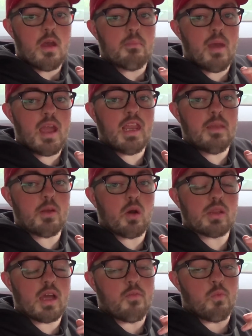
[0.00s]
mainly
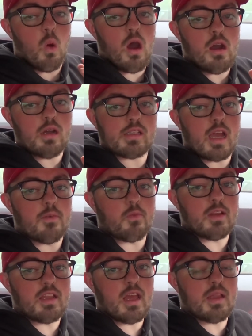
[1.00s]
because I've worked
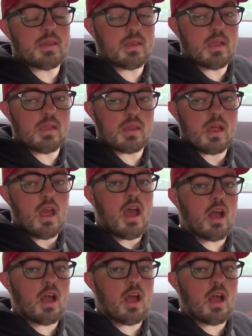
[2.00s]
every day since,